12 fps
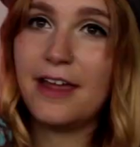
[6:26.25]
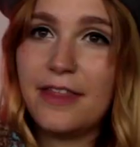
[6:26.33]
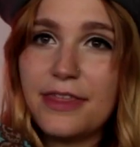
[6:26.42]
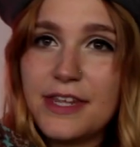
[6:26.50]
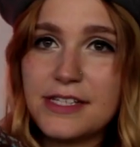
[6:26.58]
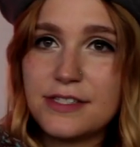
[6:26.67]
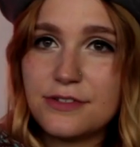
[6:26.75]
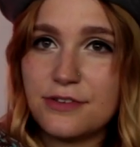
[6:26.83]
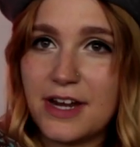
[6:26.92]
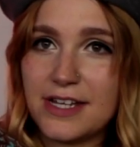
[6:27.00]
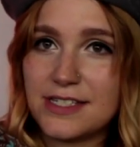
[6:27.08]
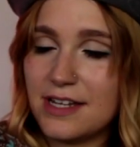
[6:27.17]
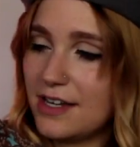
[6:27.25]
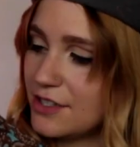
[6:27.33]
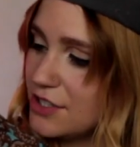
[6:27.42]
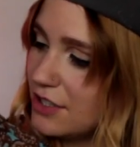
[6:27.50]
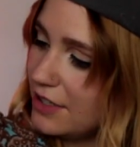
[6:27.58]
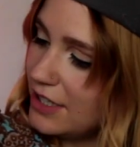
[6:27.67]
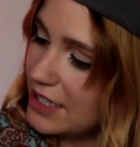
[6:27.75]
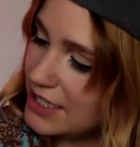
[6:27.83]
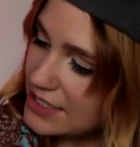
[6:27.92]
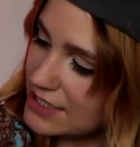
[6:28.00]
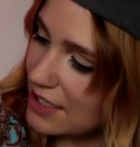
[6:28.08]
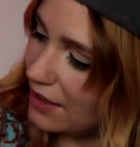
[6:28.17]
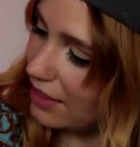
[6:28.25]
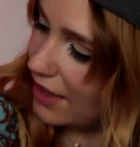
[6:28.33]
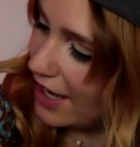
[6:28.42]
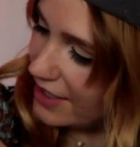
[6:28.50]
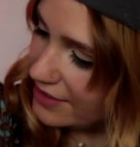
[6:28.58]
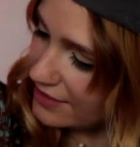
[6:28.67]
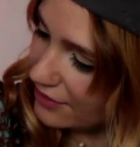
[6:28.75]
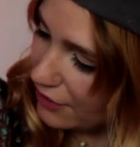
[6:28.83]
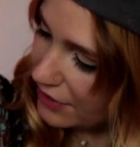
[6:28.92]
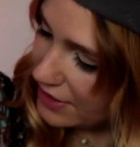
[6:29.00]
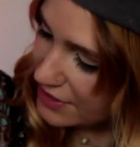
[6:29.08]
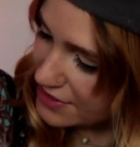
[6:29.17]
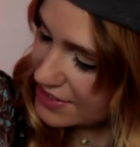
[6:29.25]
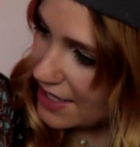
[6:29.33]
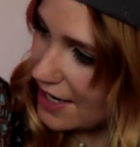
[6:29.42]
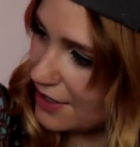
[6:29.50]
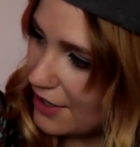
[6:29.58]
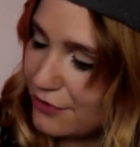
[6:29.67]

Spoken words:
And this dress actually is lined on the inside.